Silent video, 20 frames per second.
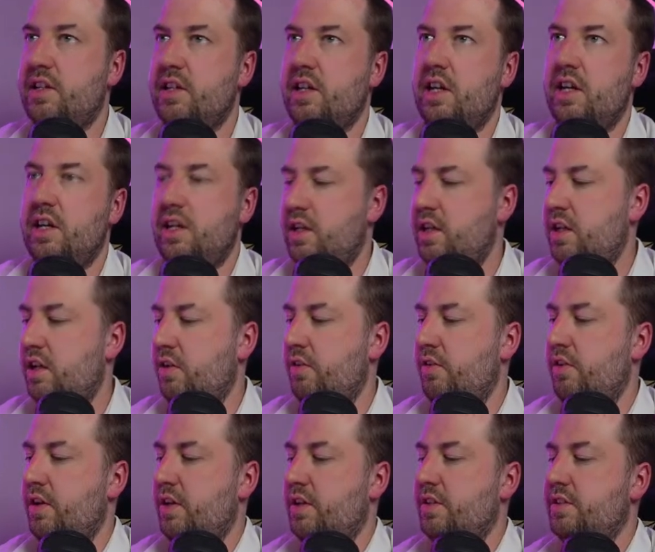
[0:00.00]
and I
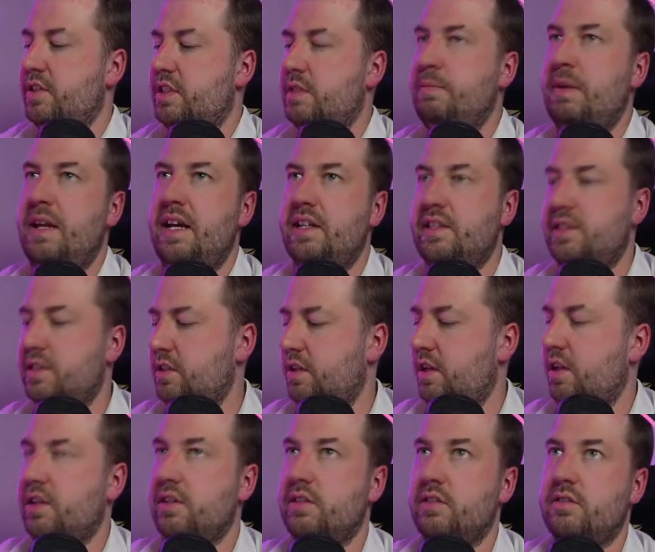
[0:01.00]
can split and I
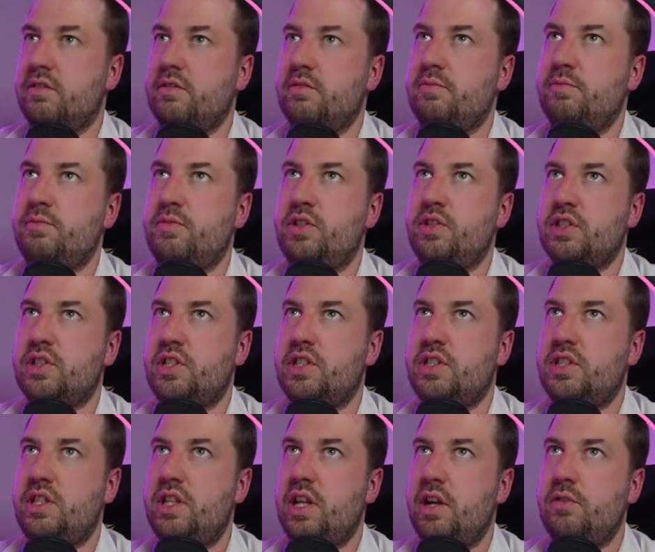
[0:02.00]
can just,
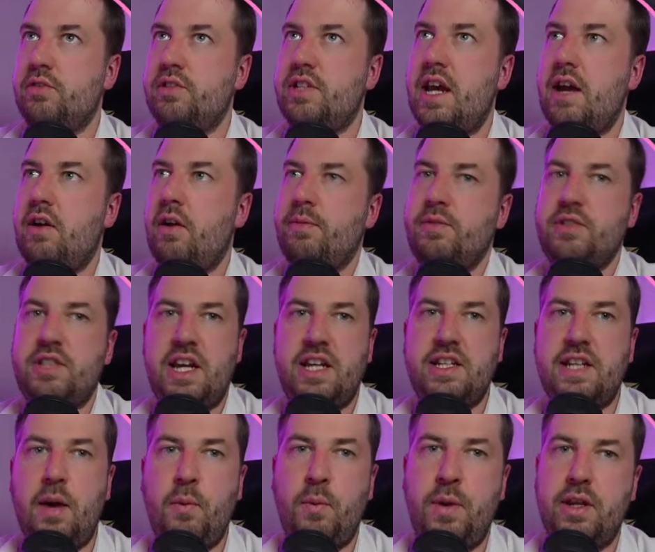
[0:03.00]
tear up and tear
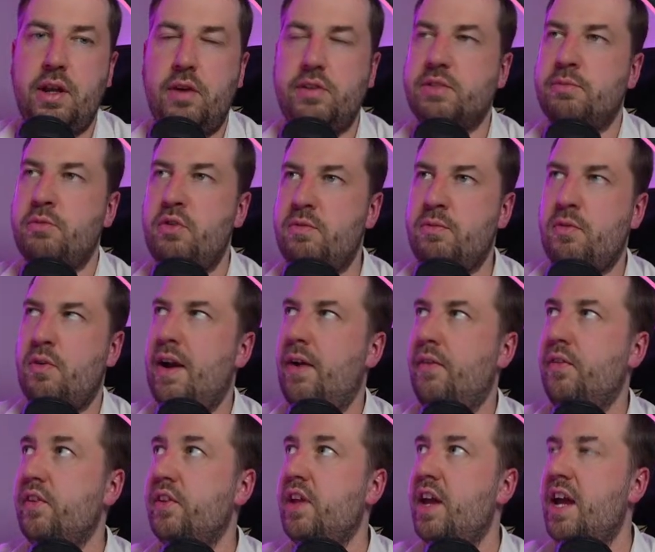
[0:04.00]
down windows and move them around
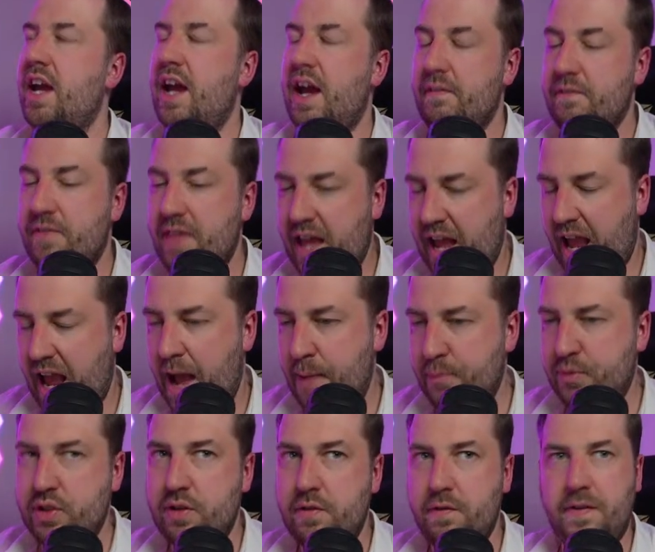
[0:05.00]
and have that
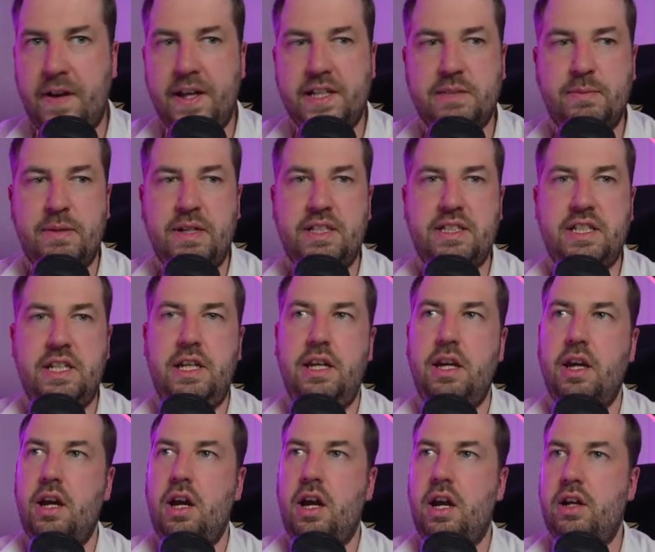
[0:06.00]
absolute flexibility.
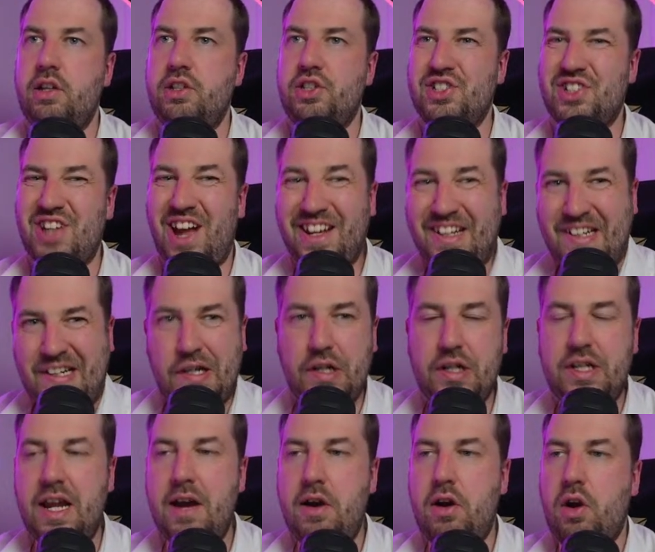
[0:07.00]
Just I could
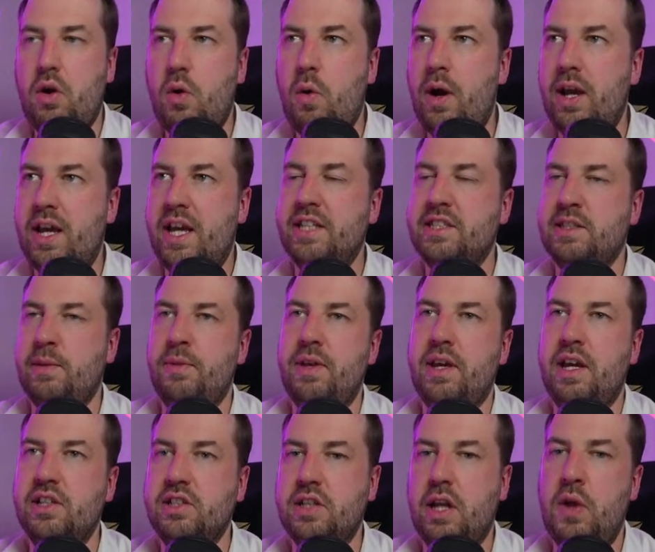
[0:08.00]
not quite get something as
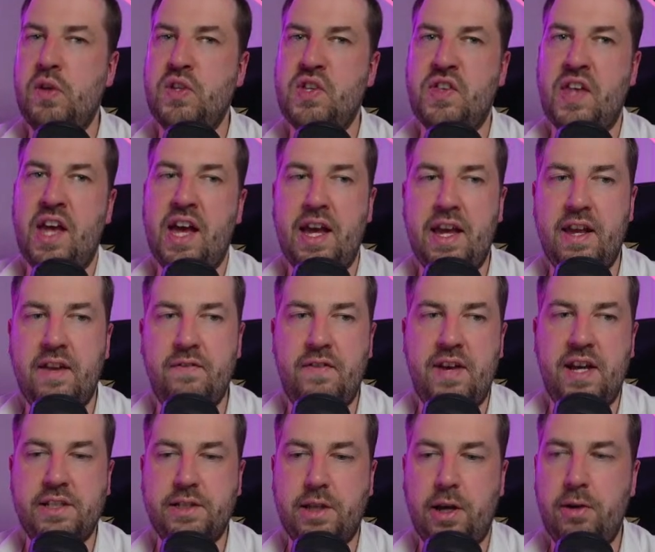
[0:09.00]
close as that in VS
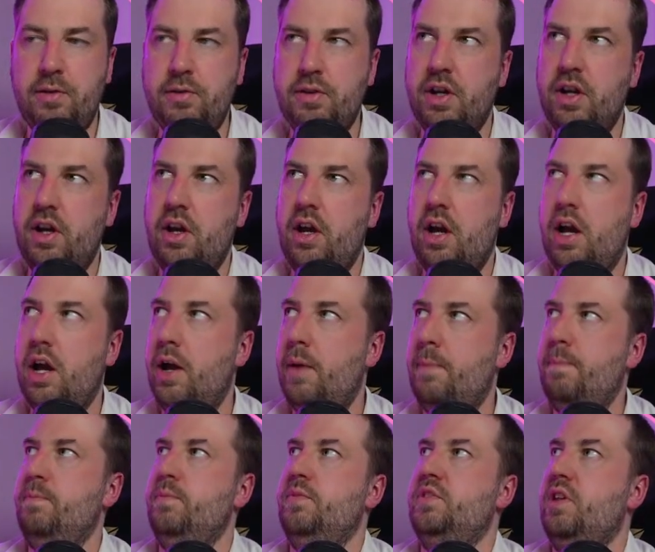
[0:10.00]
Code.
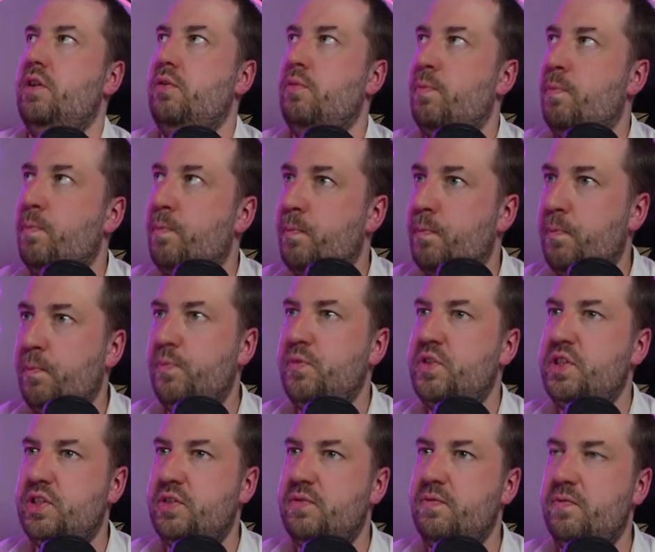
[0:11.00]
So
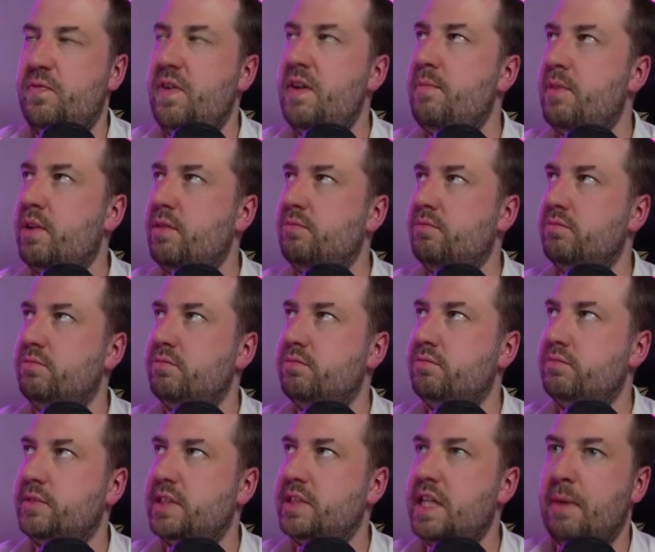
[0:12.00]
Vim and
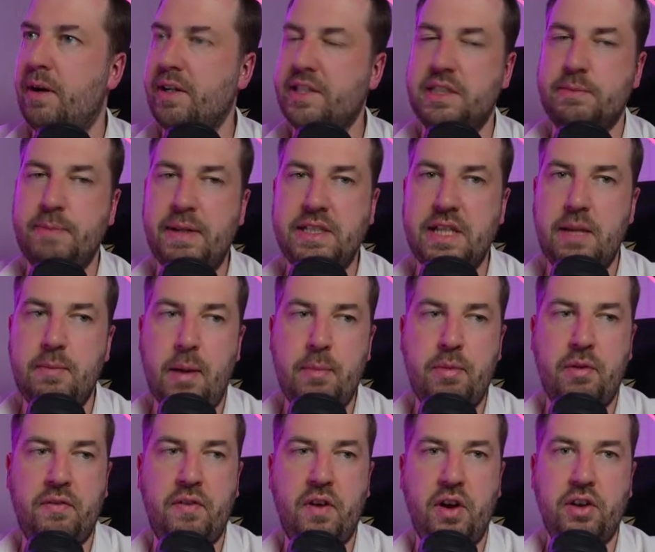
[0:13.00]
tmux is basically my
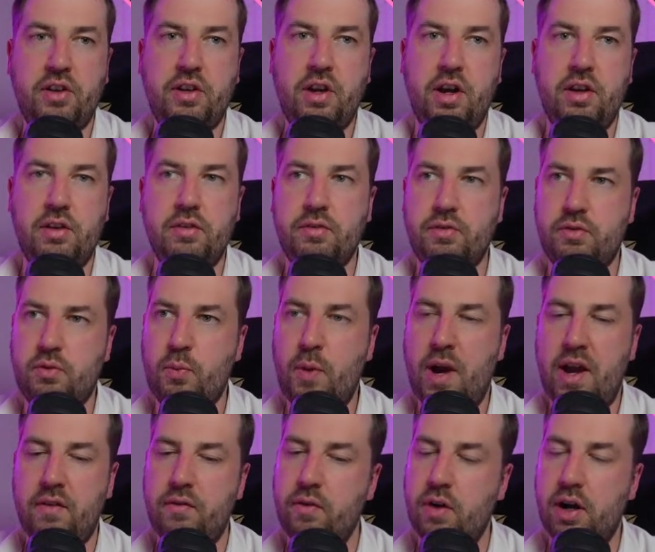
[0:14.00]
preferred kind of way
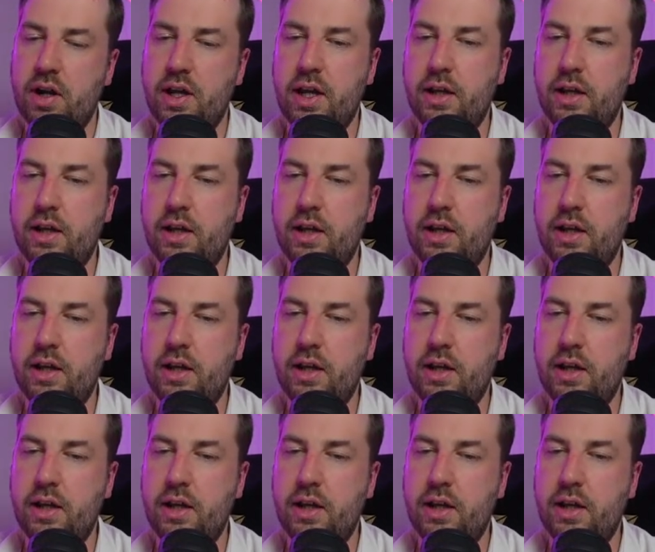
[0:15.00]
of working.